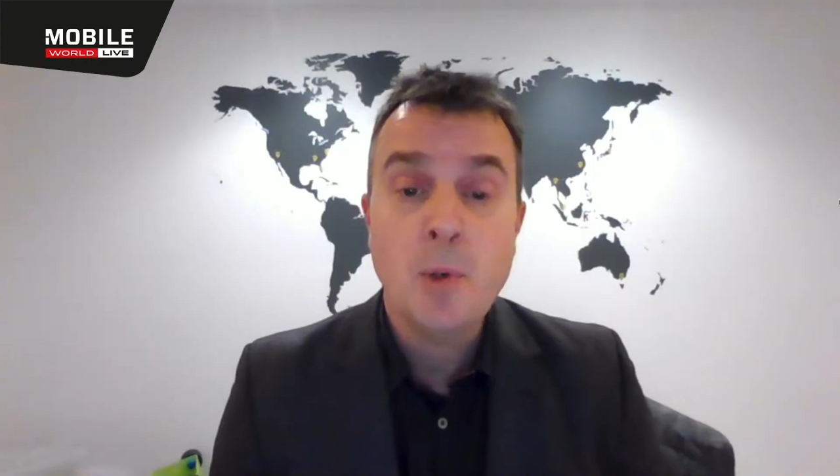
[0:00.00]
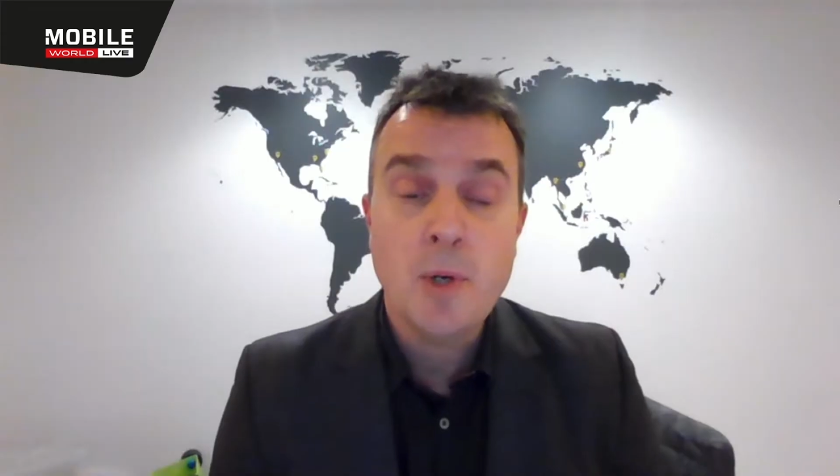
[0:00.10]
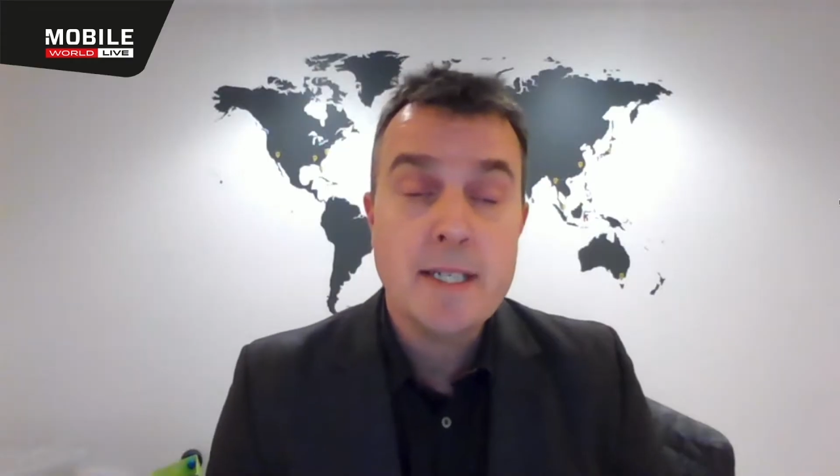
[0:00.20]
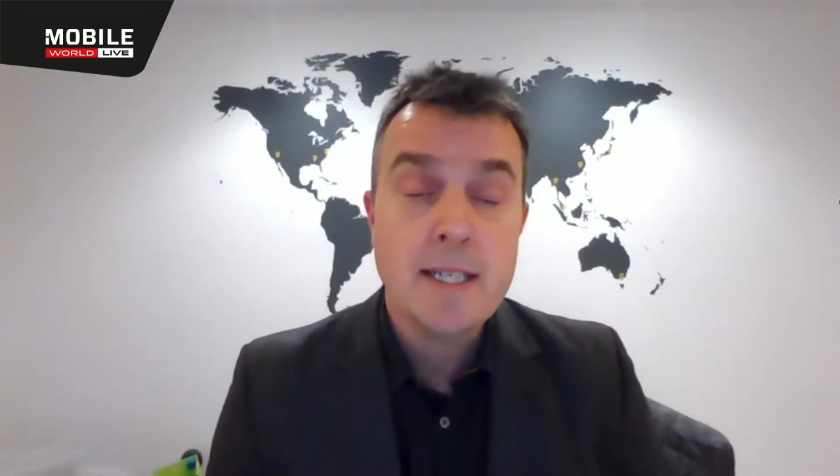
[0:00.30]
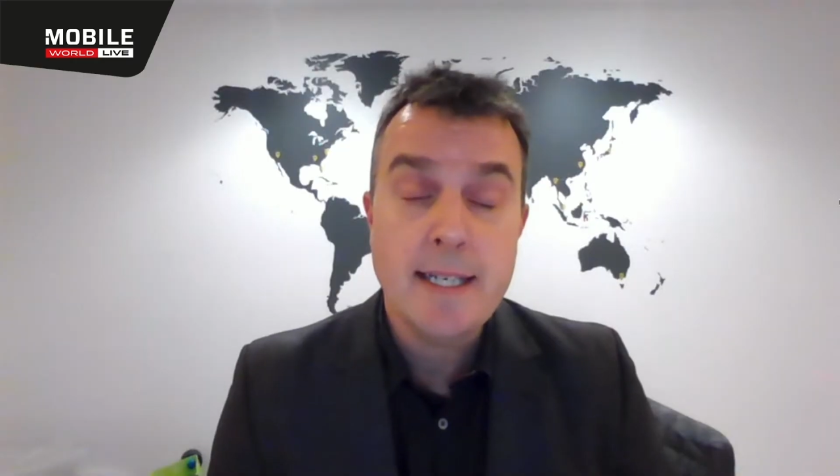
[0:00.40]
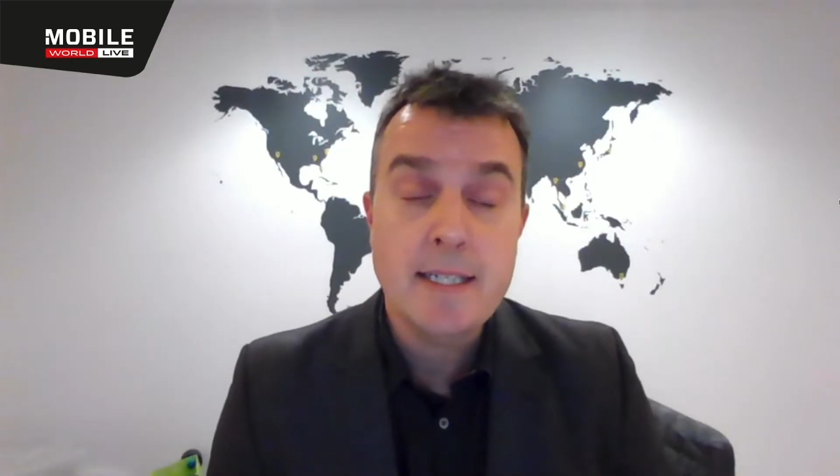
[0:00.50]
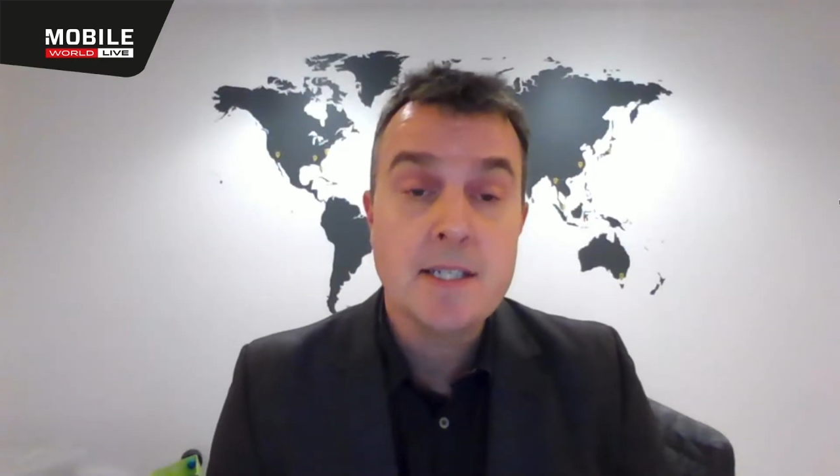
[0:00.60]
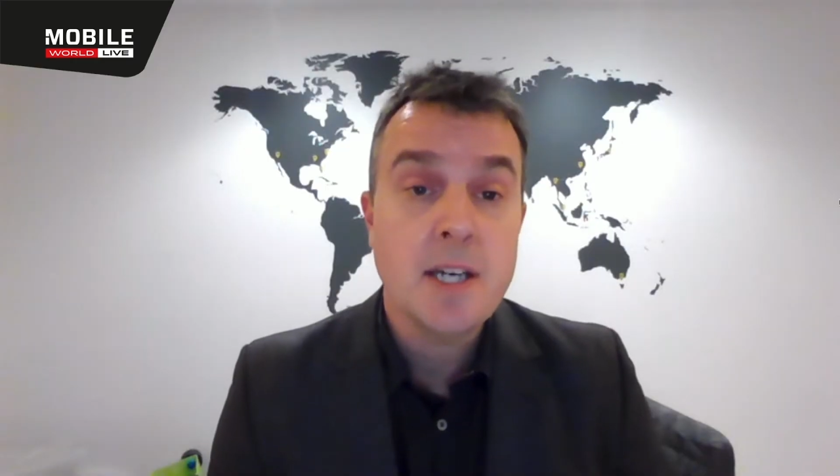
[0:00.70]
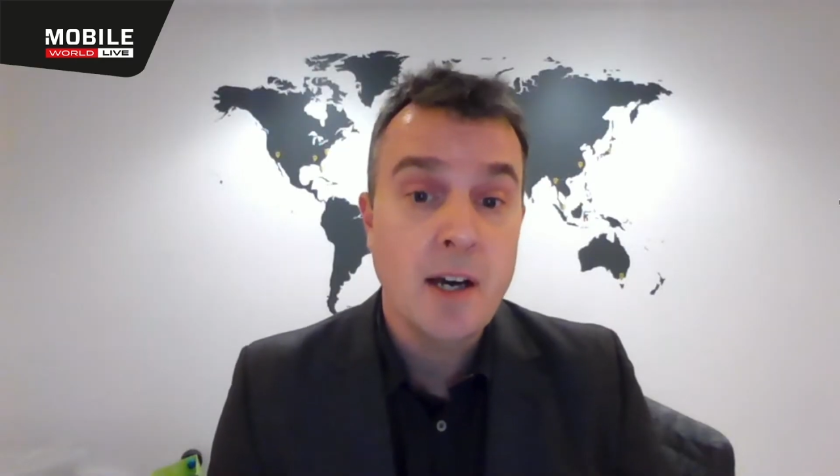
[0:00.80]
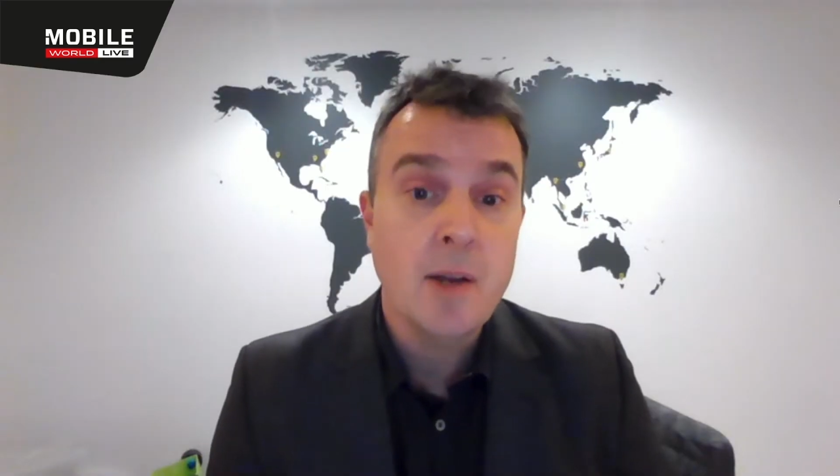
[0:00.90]
deployed
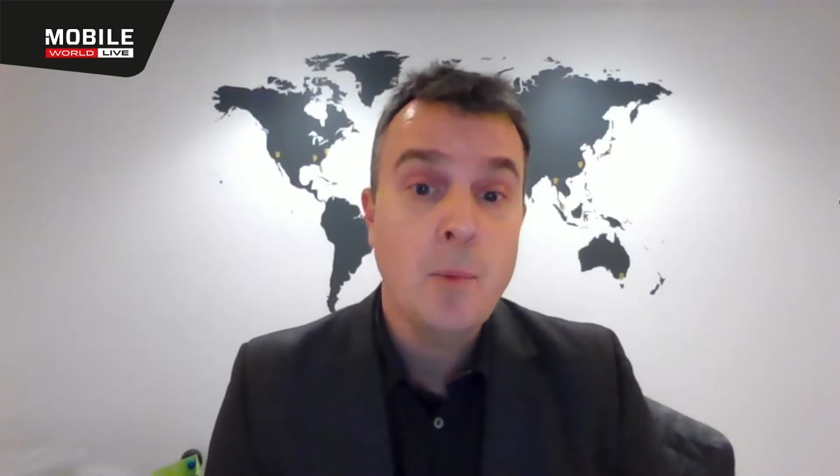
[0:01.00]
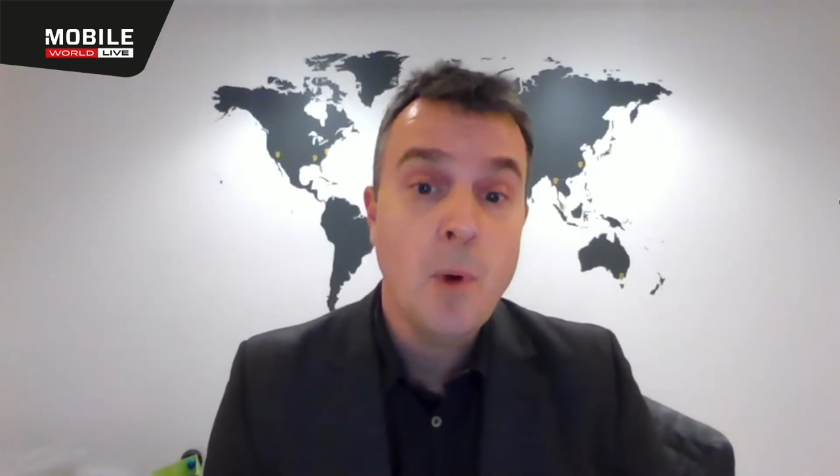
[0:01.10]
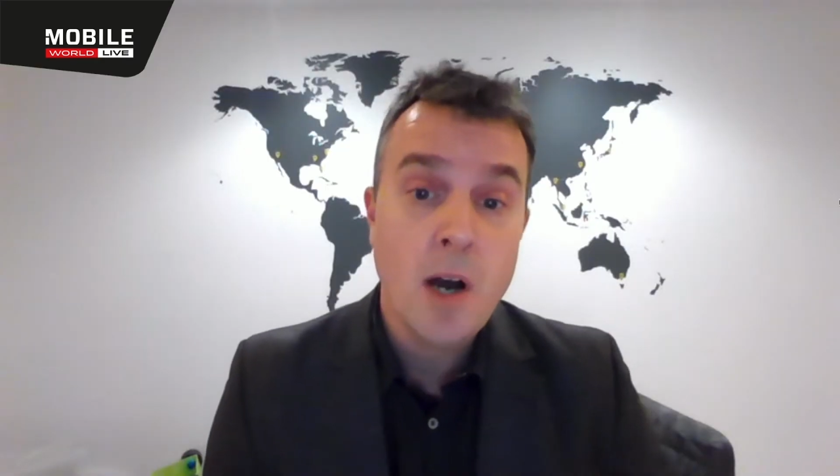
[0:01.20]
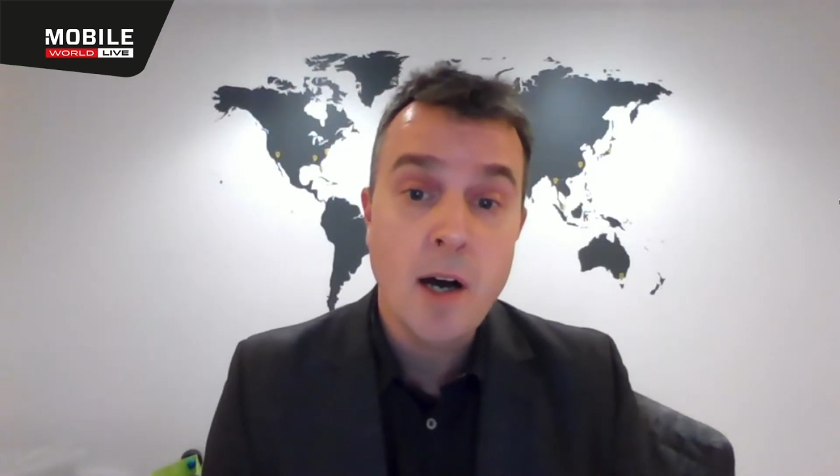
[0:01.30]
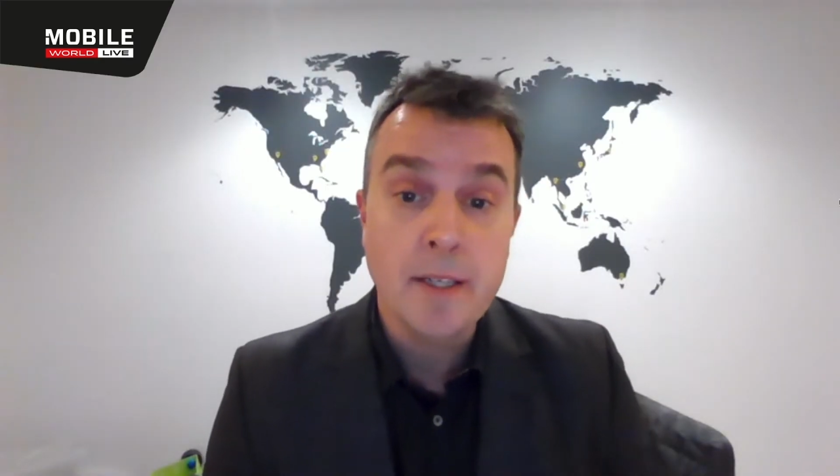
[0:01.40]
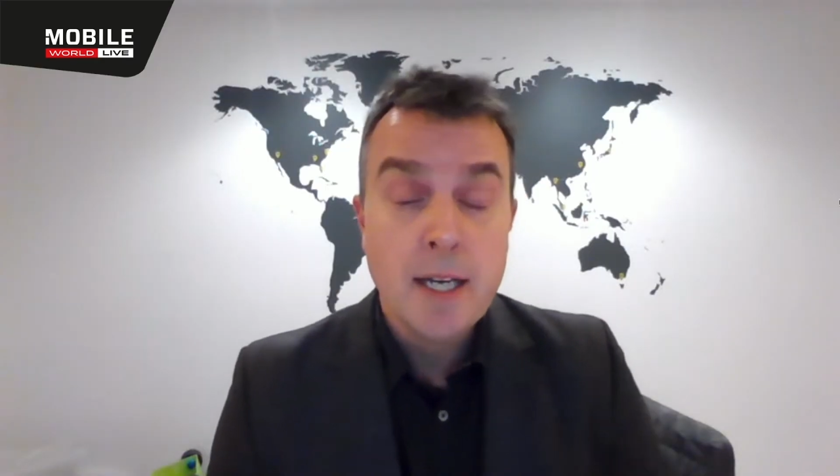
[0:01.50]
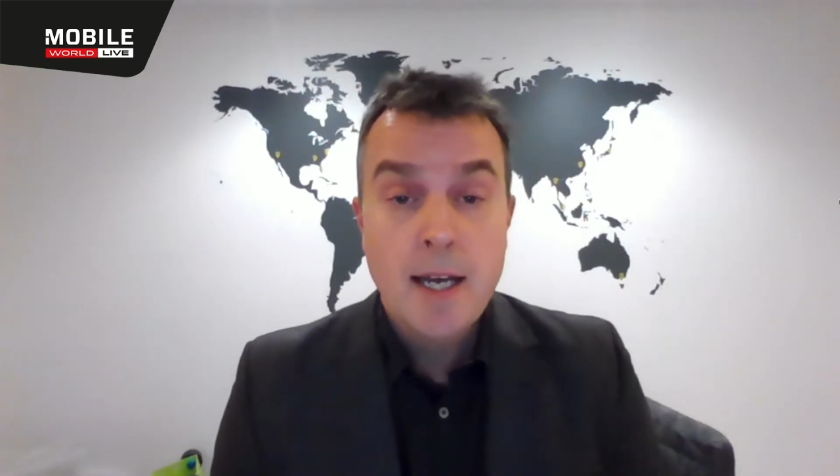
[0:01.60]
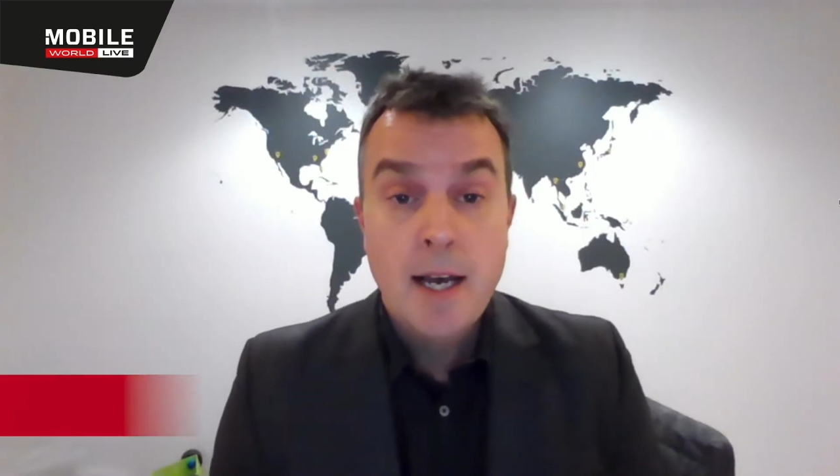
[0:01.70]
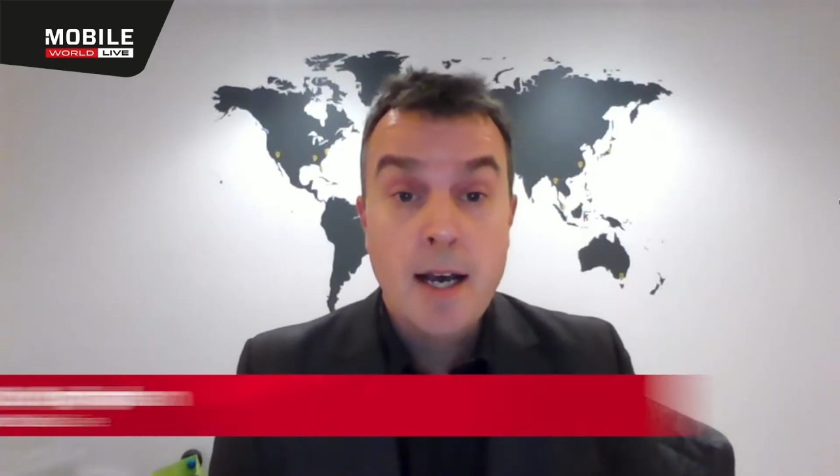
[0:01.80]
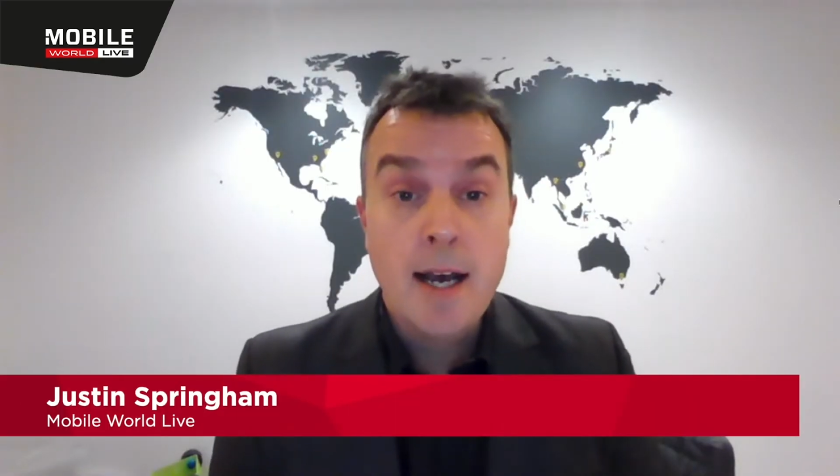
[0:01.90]
in Taiwan.